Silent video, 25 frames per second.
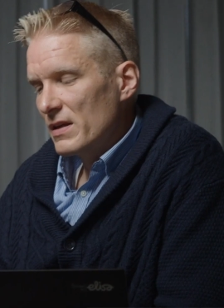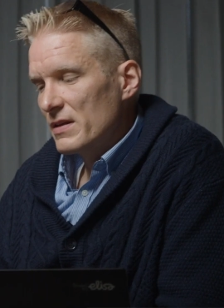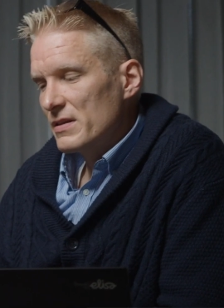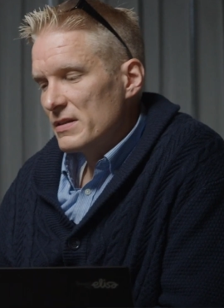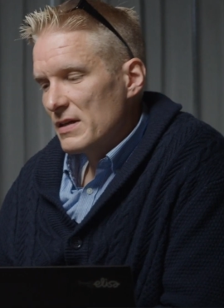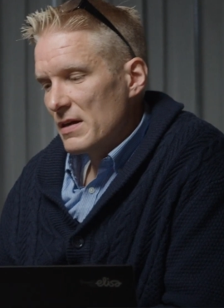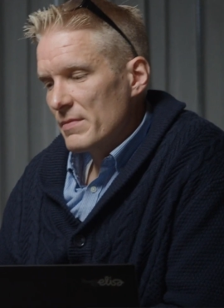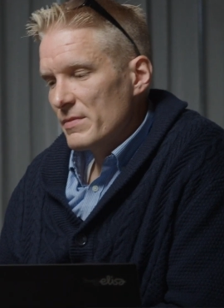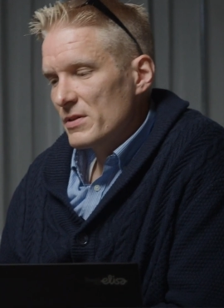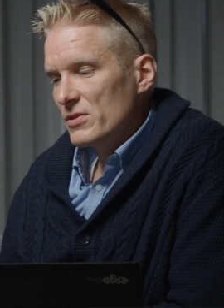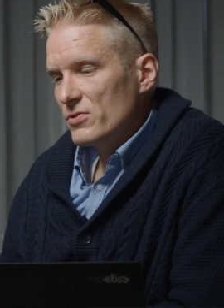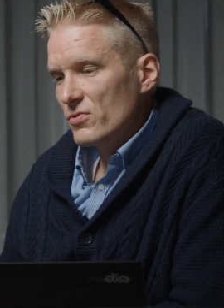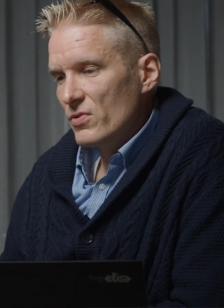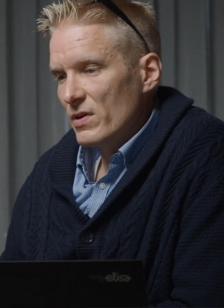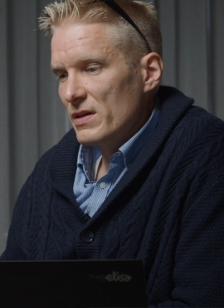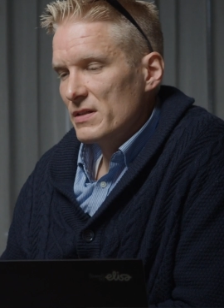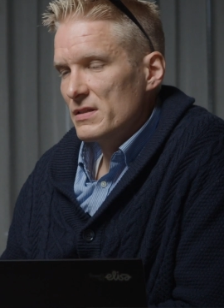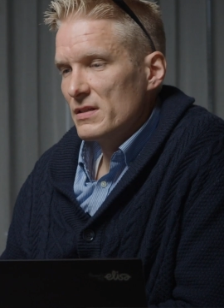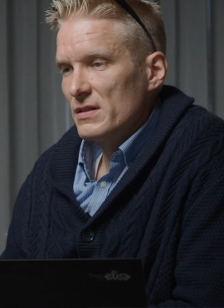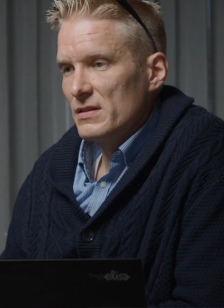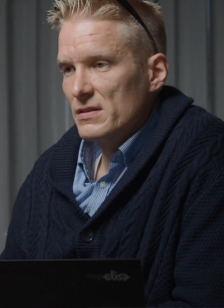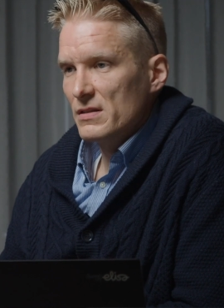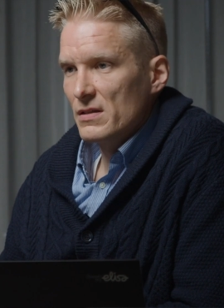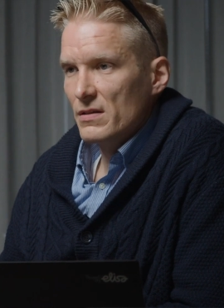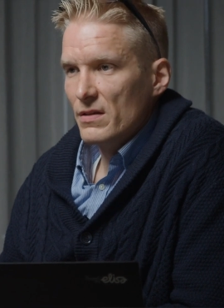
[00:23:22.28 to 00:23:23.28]

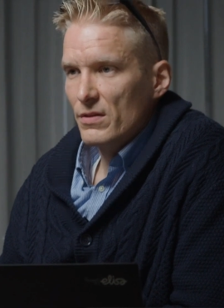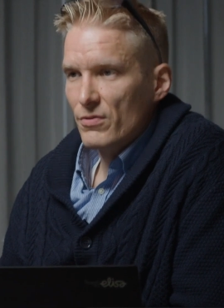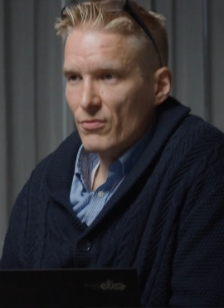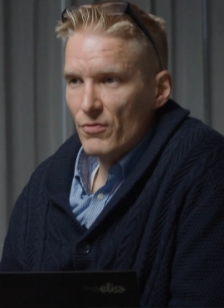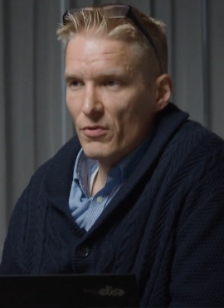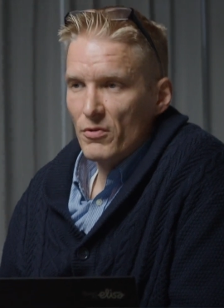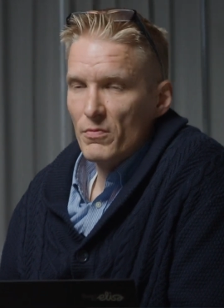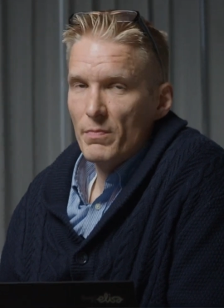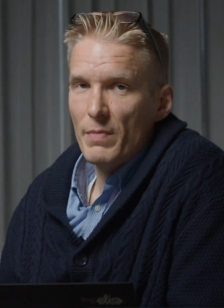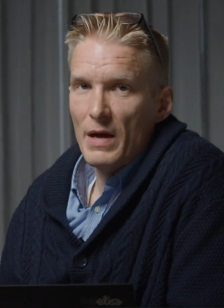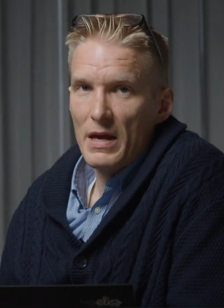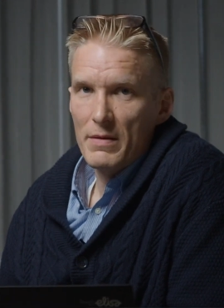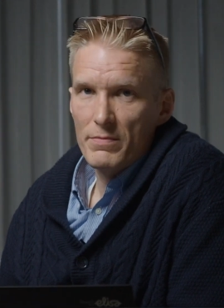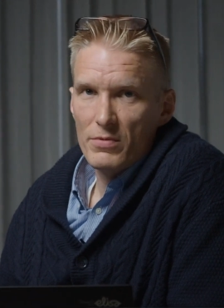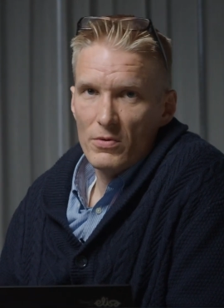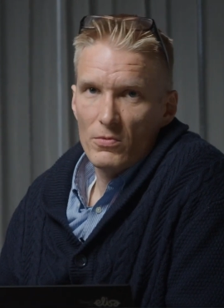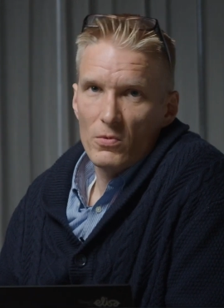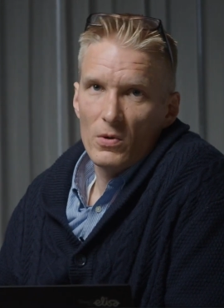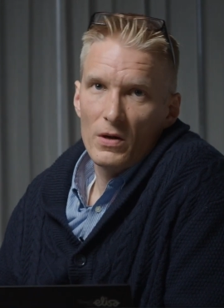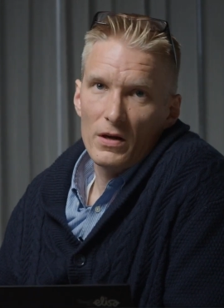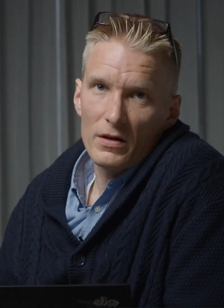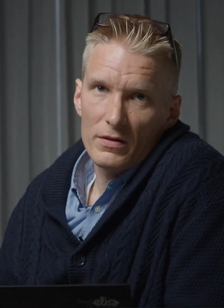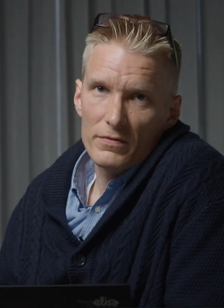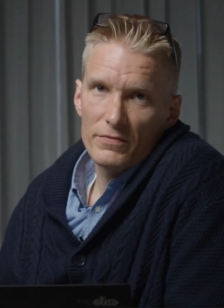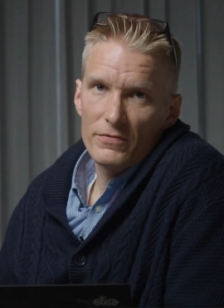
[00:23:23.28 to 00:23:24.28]
demonstrated through
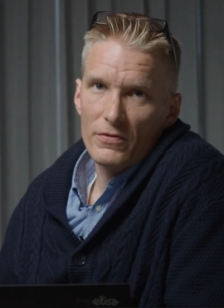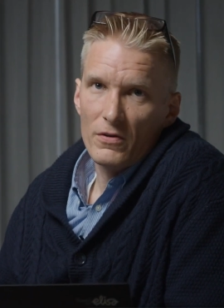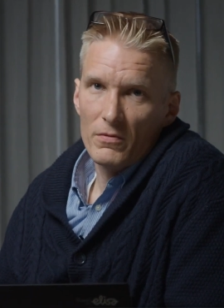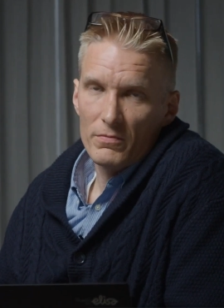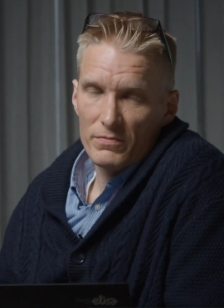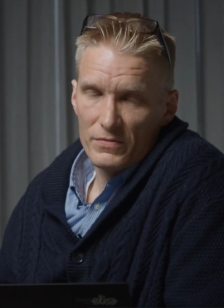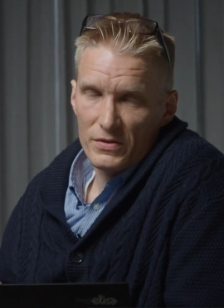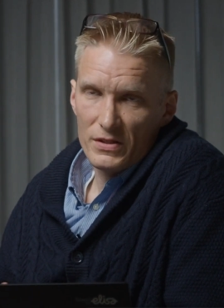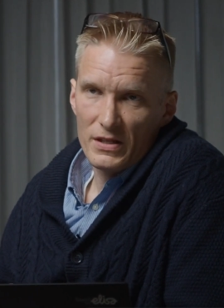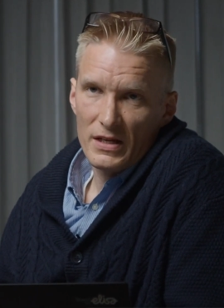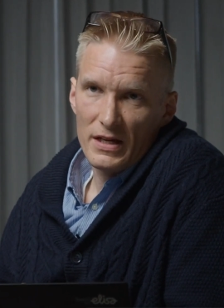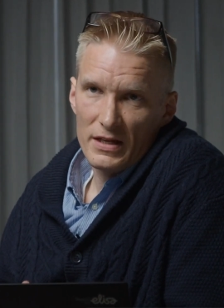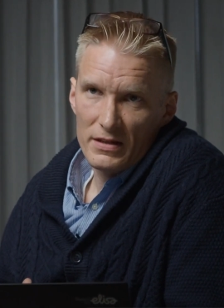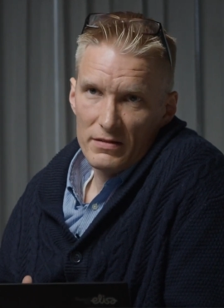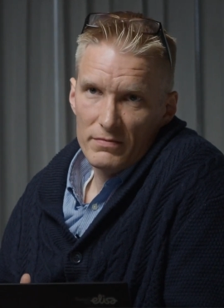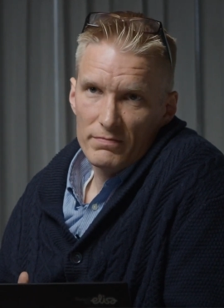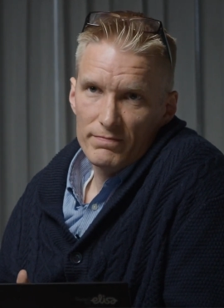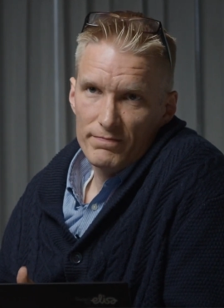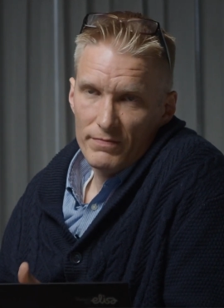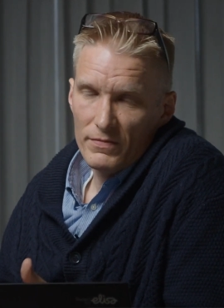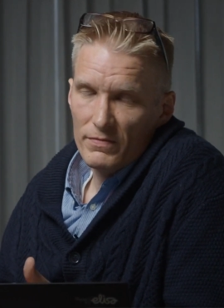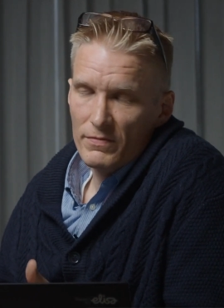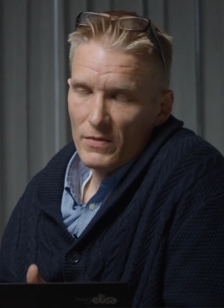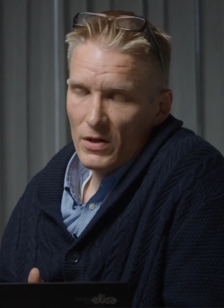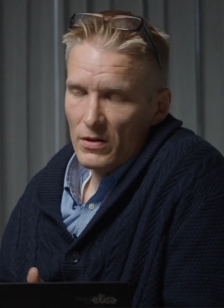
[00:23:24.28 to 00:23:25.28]
paperwork from, say,
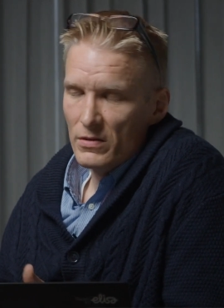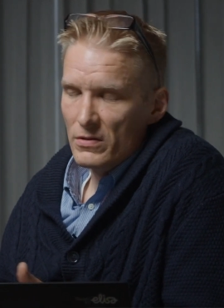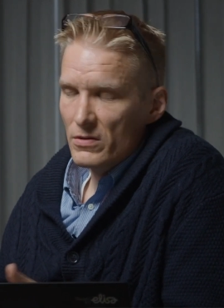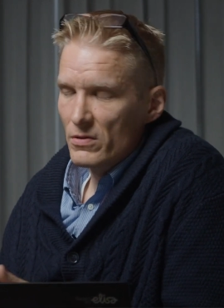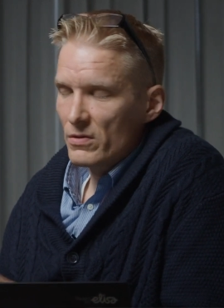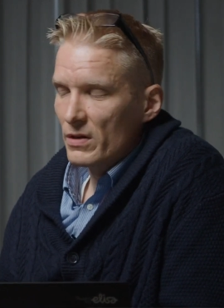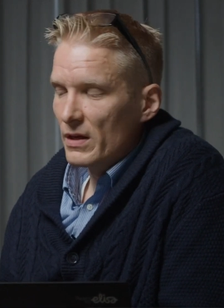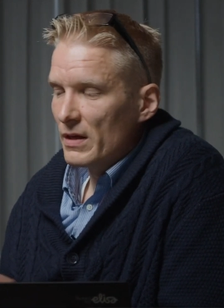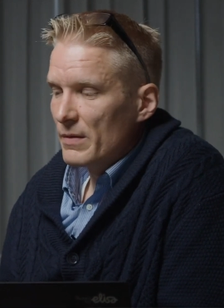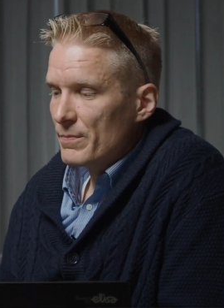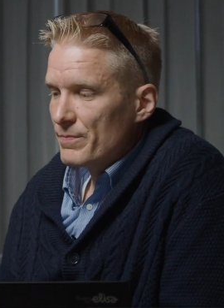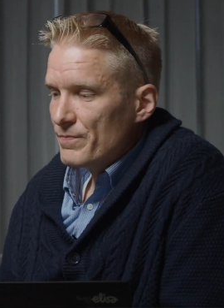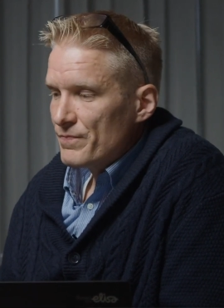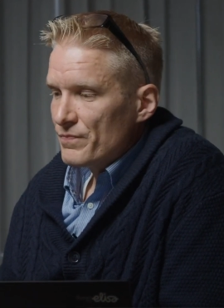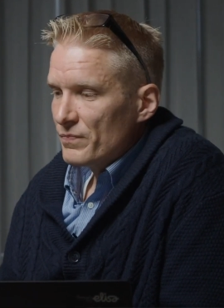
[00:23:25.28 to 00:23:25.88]
a uni.